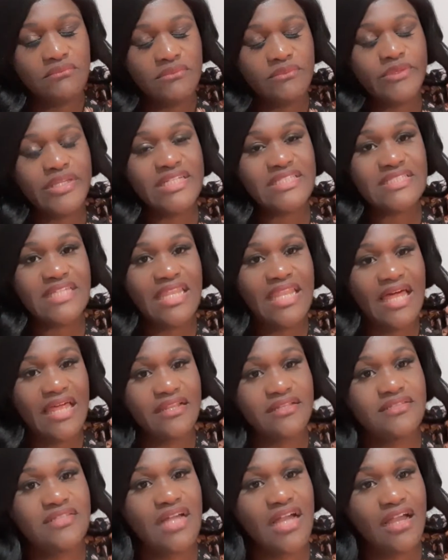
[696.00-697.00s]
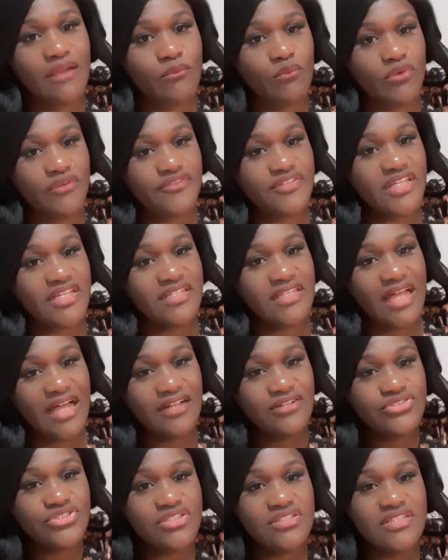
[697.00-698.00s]
because a lot of time with
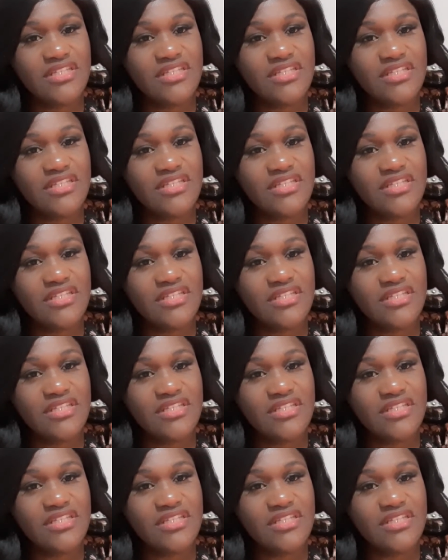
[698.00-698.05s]
technology,